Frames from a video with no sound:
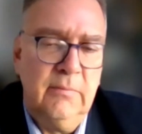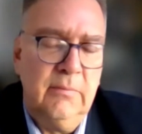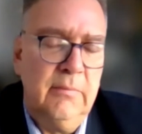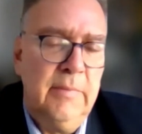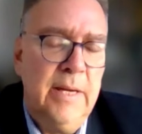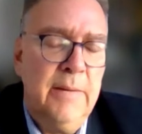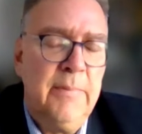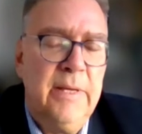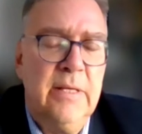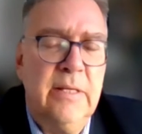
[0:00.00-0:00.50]

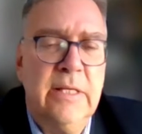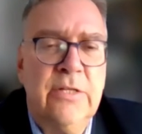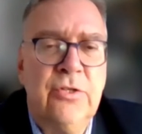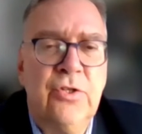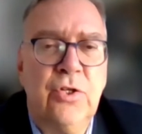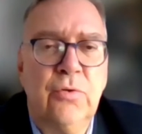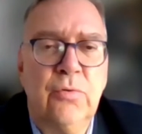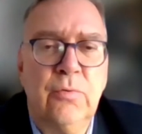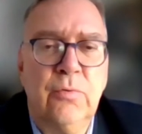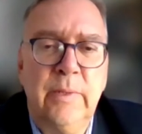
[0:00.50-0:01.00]
maybe an
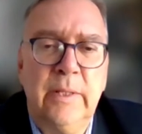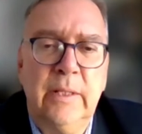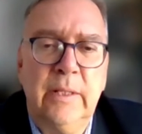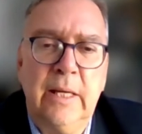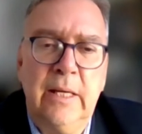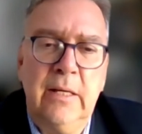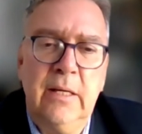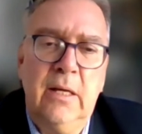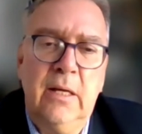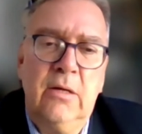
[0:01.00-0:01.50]
issue we
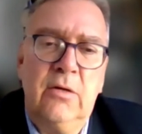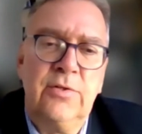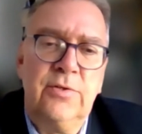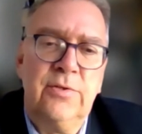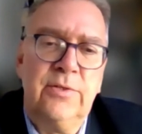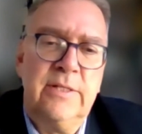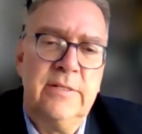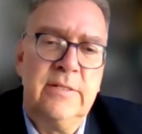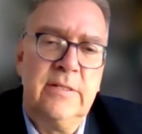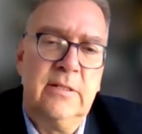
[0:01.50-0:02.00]
can
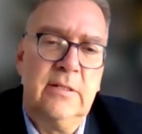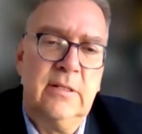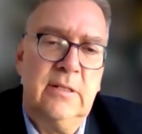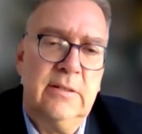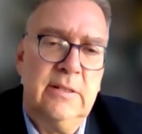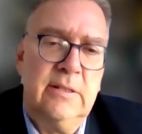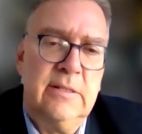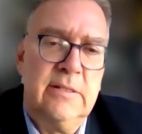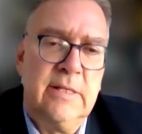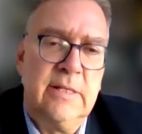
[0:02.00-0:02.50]
also
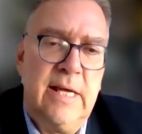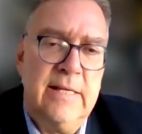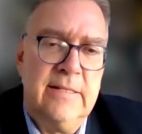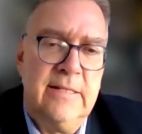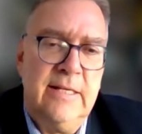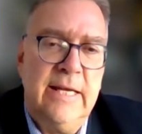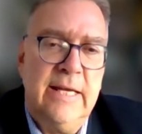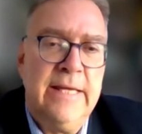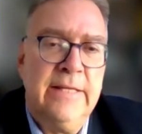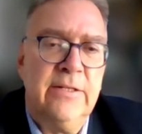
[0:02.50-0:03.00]

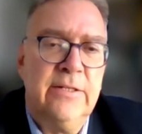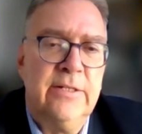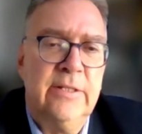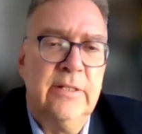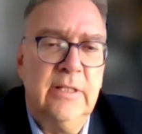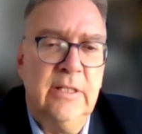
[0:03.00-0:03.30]
discuss later,